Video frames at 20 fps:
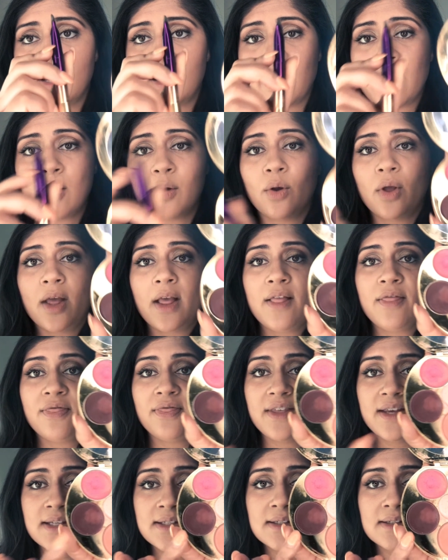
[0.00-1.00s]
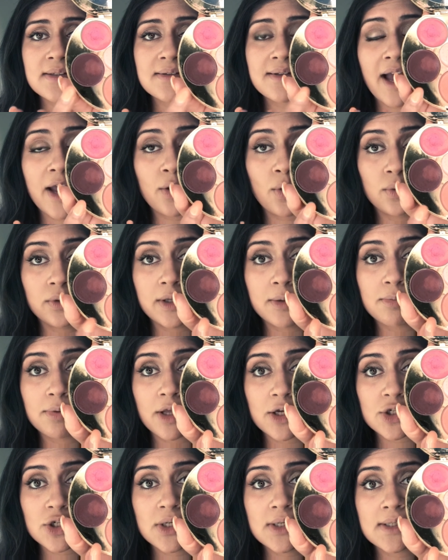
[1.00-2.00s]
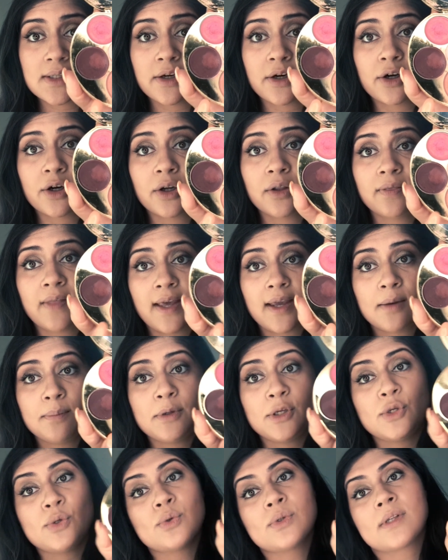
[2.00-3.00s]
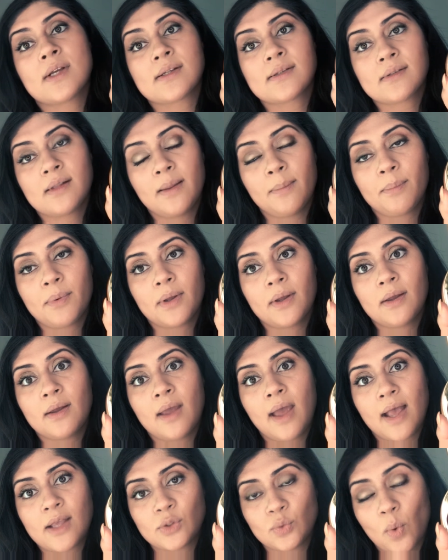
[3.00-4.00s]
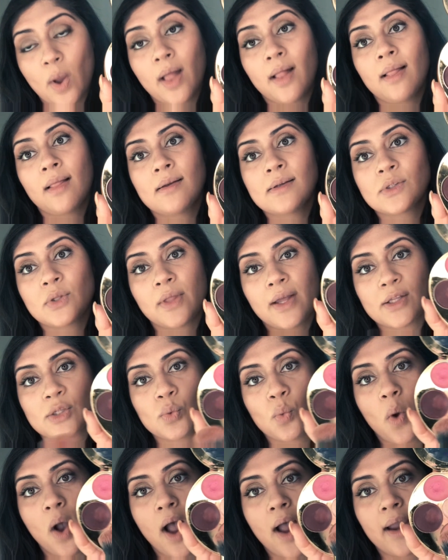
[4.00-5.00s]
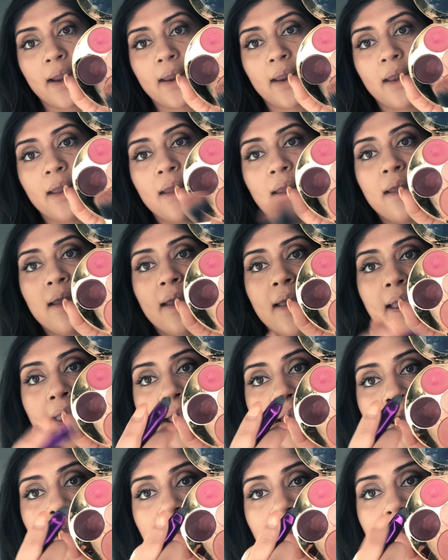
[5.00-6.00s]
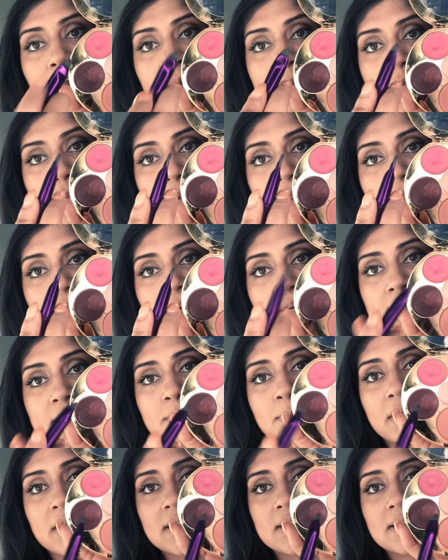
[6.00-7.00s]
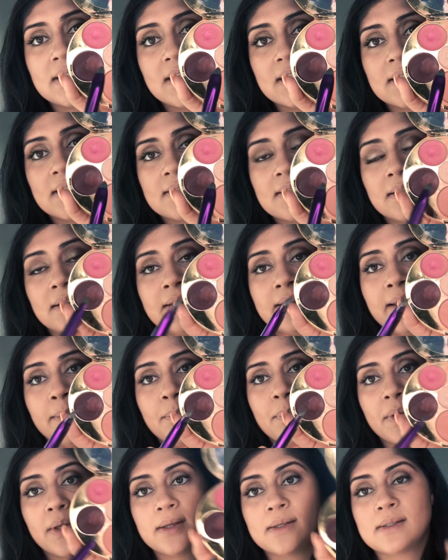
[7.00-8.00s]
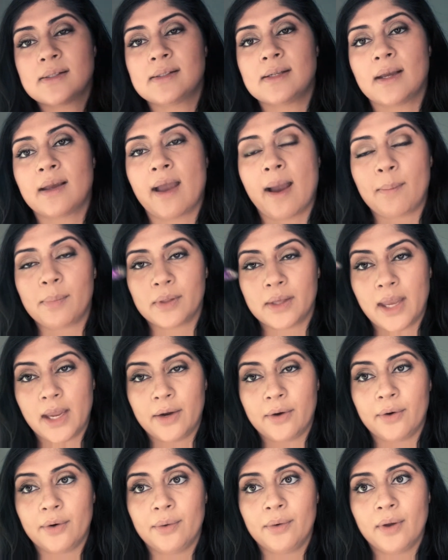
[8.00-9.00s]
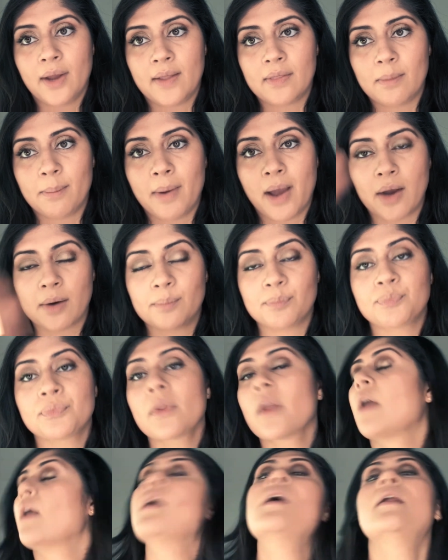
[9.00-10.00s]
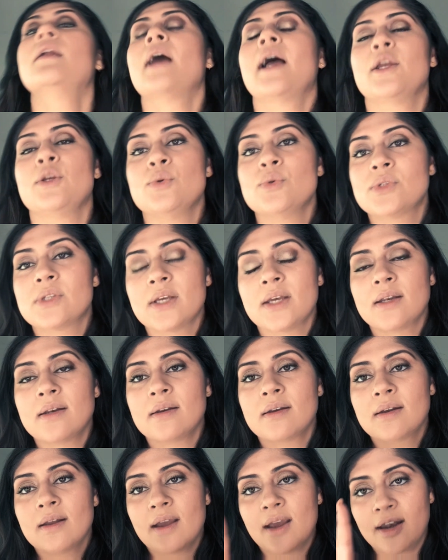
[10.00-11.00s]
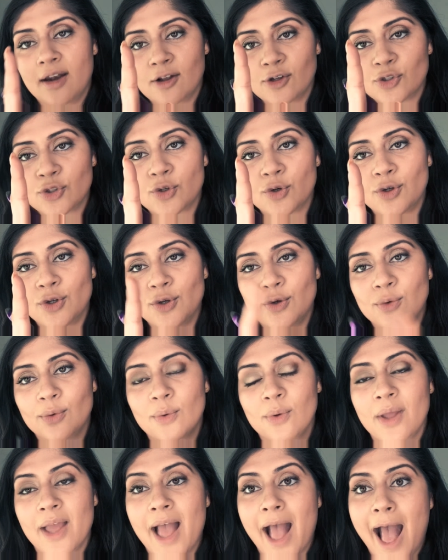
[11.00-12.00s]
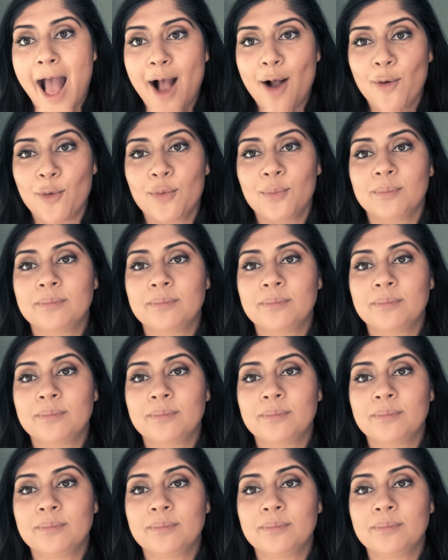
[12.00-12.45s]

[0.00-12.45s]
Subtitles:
And now this is not only blushes, they can be used as lip as well. So that's why it comes with this, because this is a lipstick applicator at the bottom. I use it and I'll show you how.